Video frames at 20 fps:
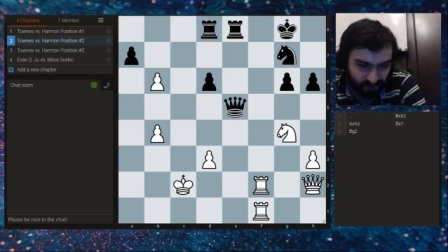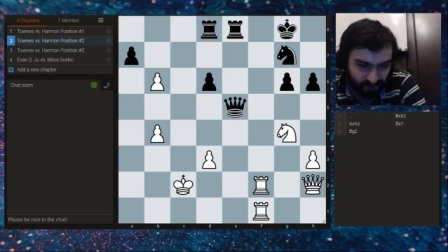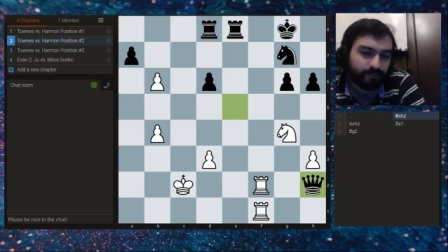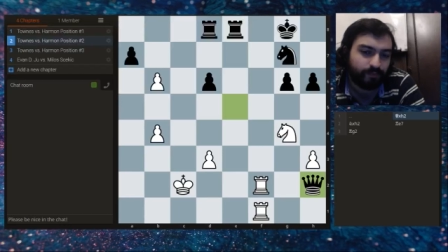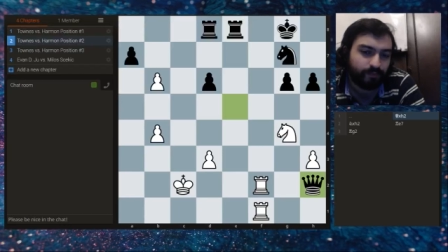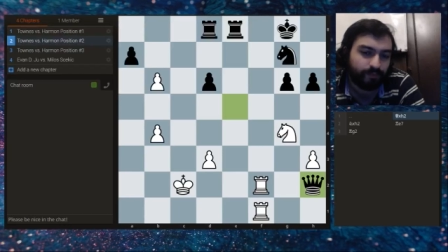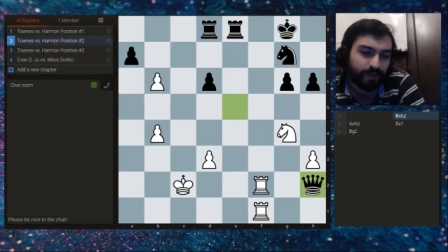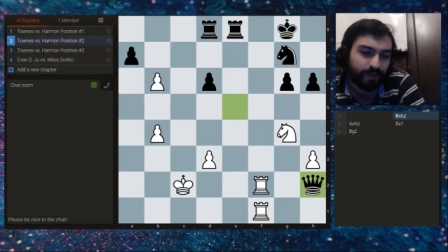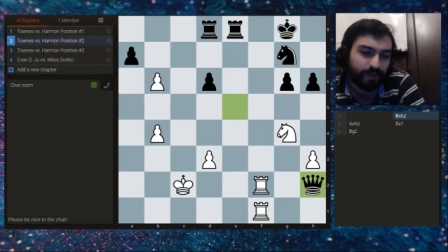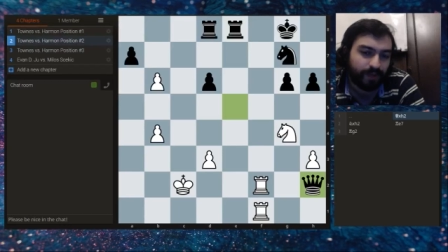
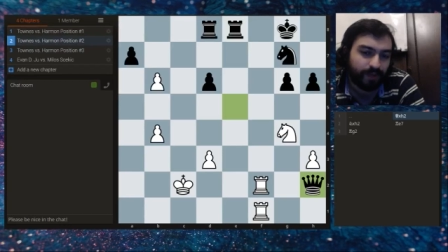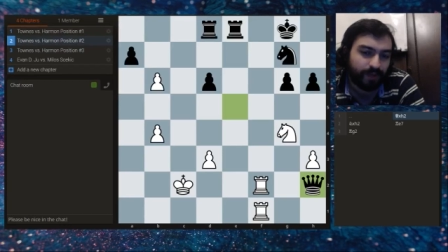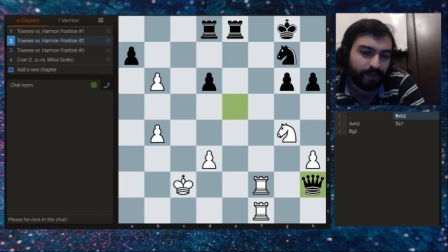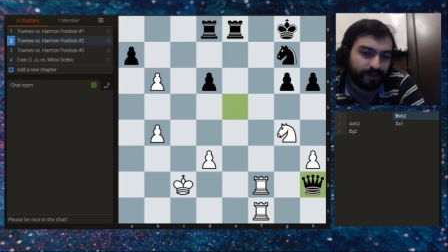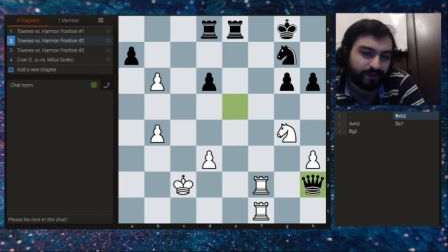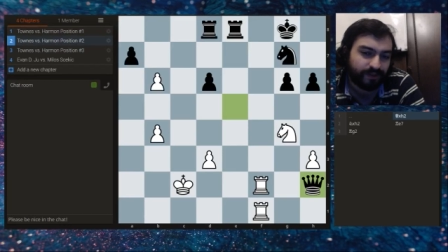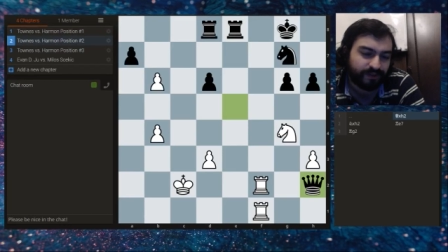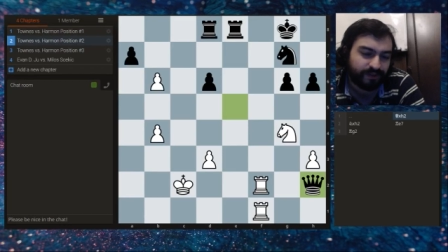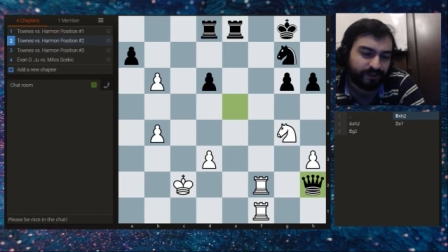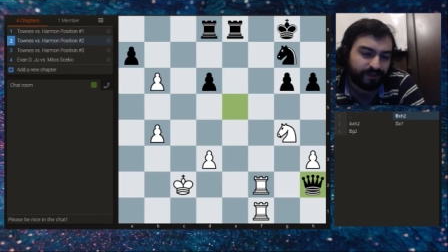Beth
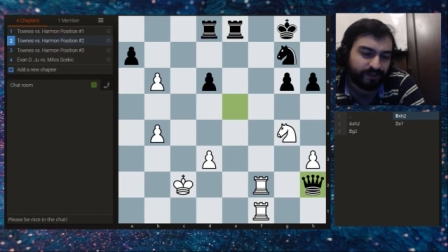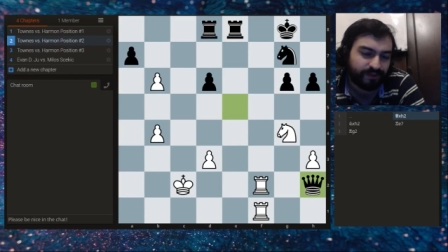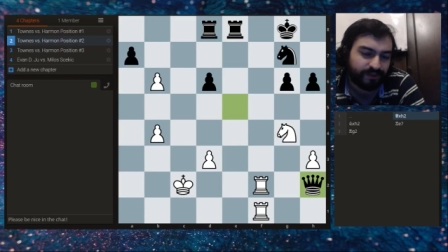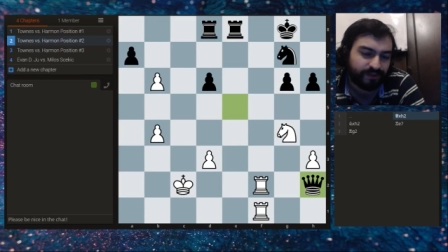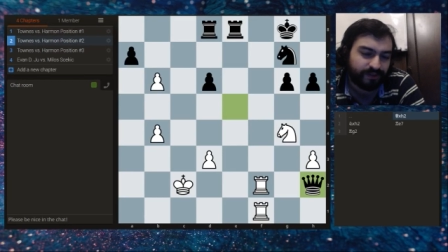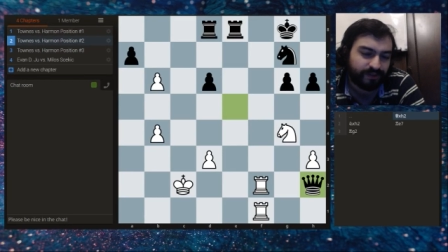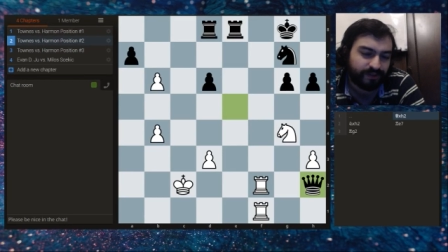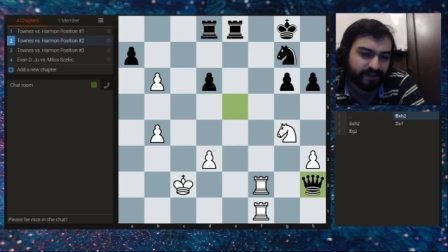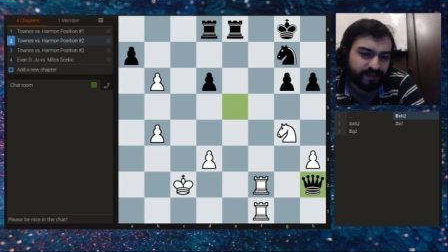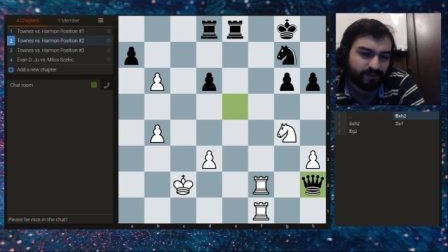
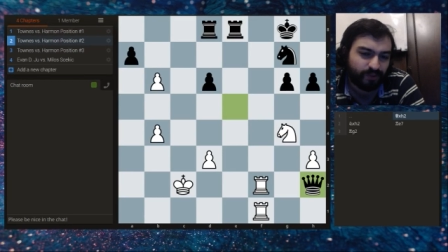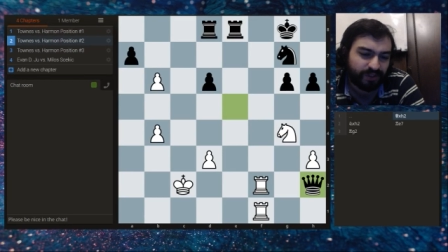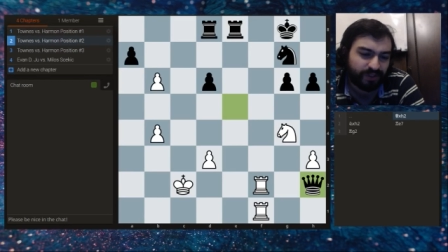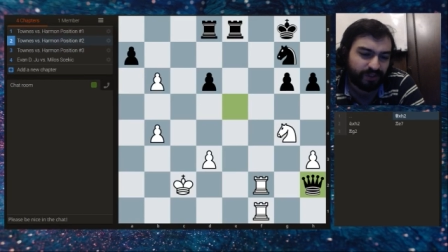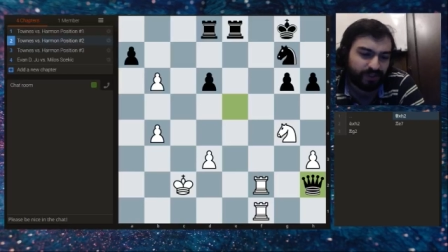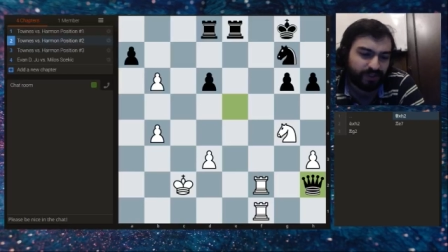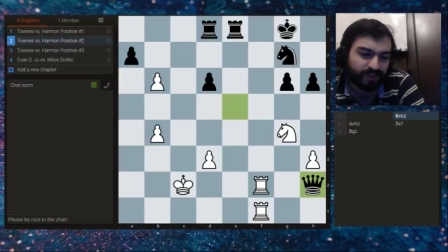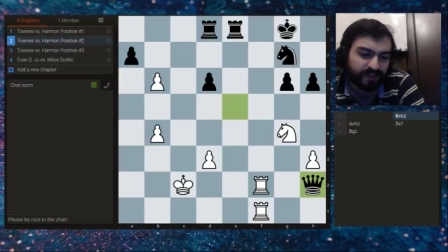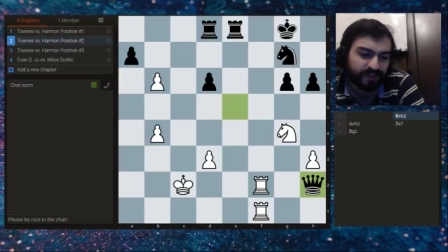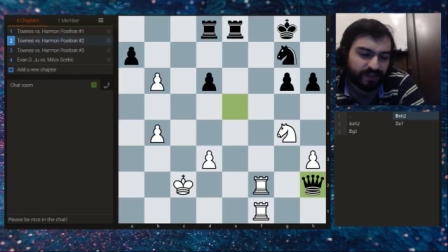takes, queen
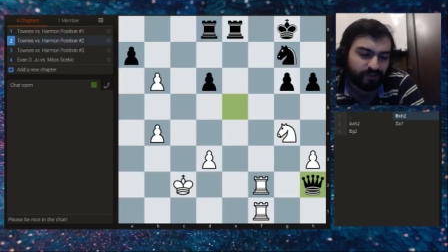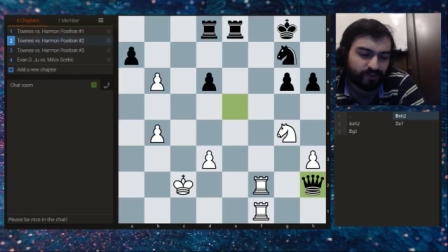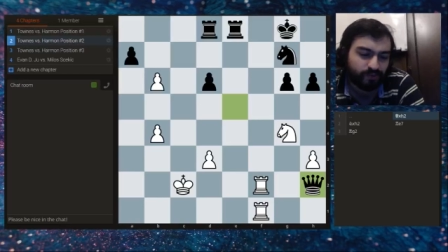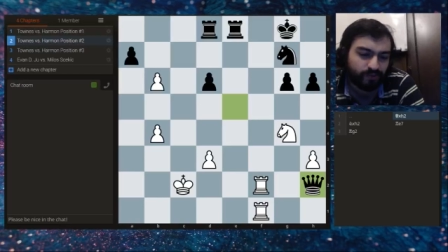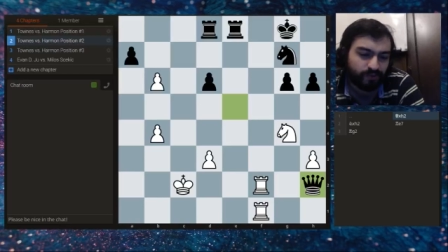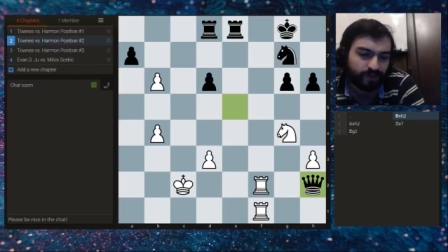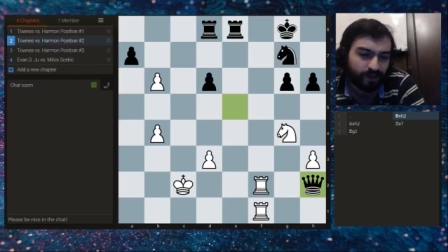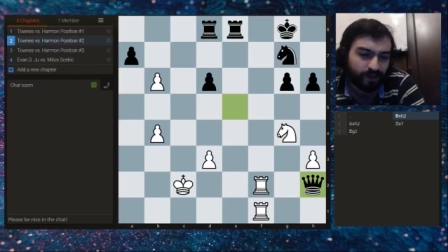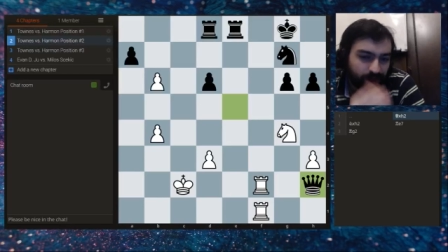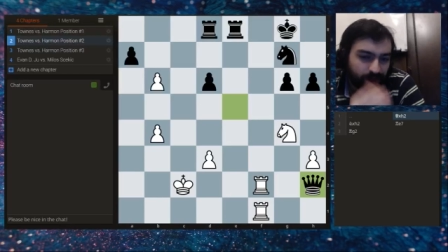takes
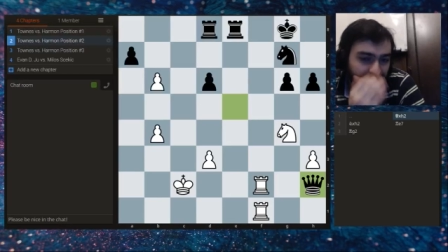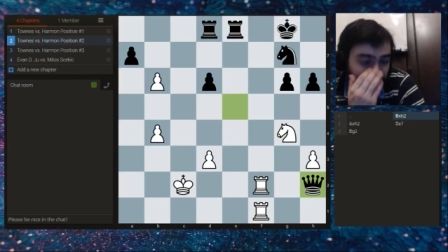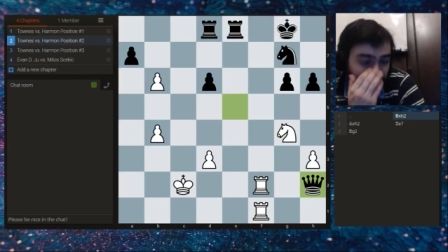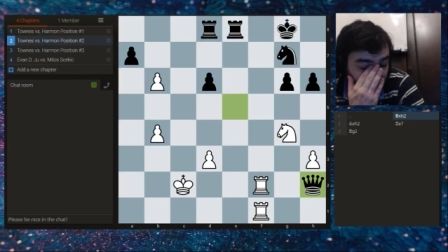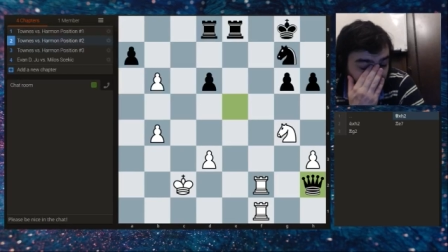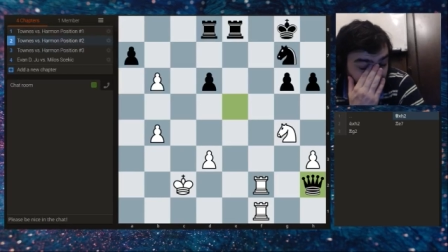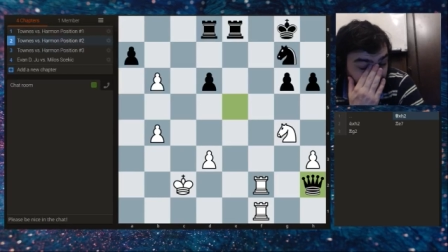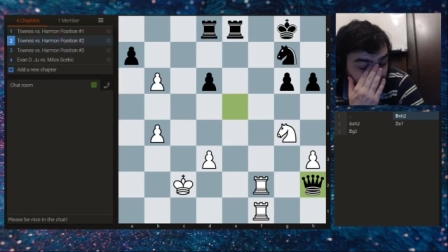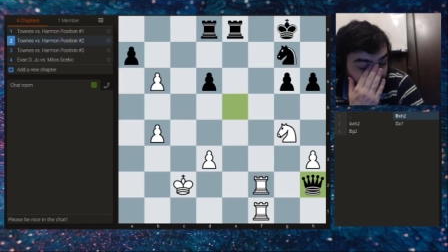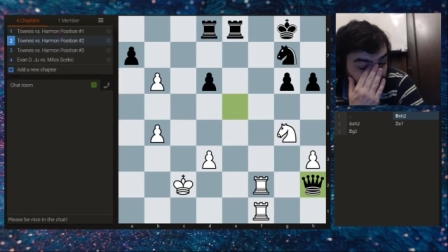h2, Harmon
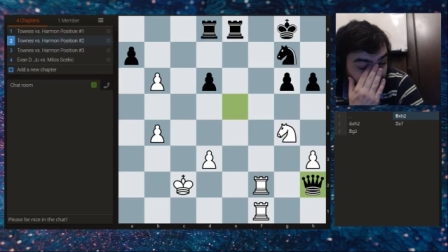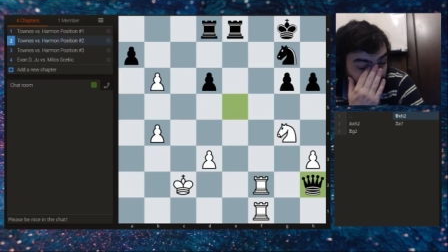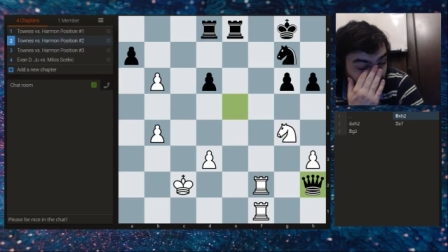takes,